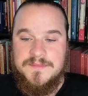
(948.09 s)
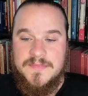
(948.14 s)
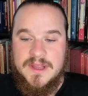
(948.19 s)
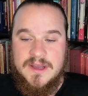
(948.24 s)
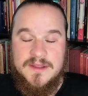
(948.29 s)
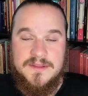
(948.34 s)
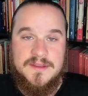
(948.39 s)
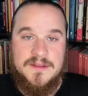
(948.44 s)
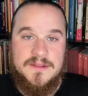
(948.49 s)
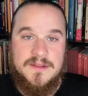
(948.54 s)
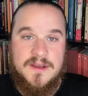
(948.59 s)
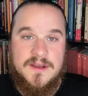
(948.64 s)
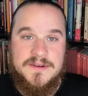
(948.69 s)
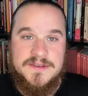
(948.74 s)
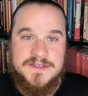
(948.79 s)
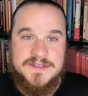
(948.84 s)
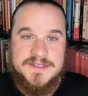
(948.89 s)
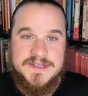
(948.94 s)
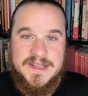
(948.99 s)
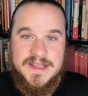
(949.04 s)
On the
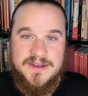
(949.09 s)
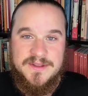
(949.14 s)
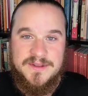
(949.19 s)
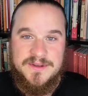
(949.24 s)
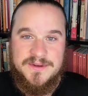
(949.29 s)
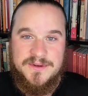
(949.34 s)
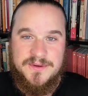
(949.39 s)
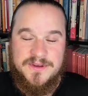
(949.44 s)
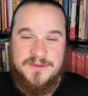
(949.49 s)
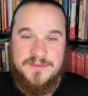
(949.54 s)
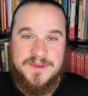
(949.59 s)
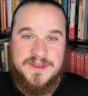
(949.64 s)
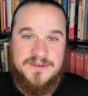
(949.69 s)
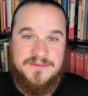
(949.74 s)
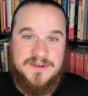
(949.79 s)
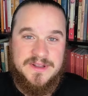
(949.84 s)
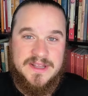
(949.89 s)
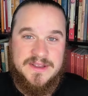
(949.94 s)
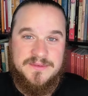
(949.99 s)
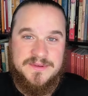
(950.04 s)
largest scale, of course, we
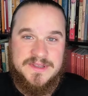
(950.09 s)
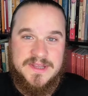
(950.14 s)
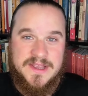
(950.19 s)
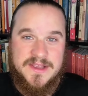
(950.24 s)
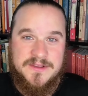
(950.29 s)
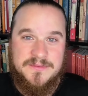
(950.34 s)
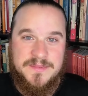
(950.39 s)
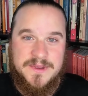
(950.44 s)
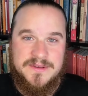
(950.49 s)
can relate with taste